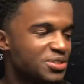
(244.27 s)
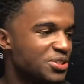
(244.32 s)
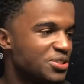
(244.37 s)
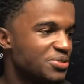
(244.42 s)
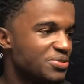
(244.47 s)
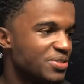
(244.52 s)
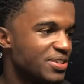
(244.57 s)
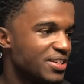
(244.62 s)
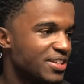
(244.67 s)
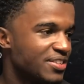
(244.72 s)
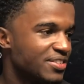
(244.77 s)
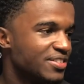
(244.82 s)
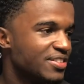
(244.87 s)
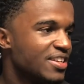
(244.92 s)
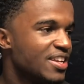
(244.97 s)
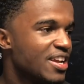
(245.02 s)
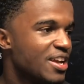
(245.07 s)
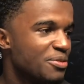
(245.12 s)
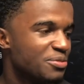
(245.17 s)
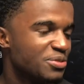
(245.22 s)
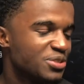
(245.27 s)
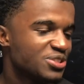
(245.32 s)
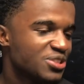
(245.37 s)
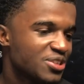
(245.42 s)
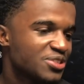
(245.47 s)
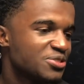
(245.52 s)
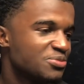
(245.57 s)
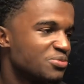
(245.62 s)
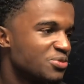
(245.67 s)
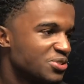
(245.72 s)
turnaround. we
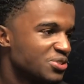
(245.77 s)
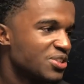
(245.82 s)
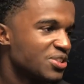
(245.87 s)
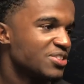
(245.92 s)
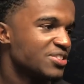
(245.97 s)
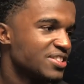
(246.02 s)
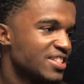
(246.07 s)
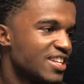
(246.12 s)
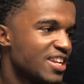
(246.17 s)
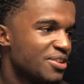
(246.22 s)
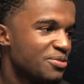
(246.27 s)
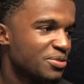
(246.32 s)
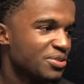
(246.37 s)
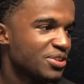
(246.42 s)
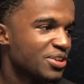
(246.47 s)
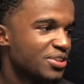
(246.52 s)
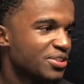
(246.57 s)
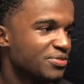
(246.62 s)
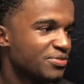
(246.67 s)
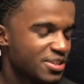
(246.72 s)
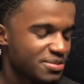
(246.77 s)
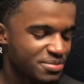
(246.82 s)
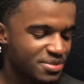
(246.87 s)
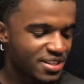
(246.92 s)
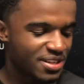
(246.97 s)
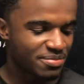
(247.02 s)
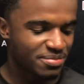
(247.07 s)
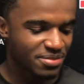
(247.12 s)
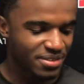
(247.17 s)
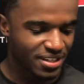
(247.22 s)
saw some results today with all the
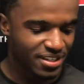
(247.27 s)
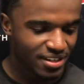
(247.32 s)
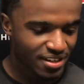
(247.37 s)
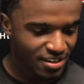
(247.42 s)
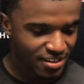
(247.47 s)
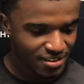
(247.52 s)
freshmen that played.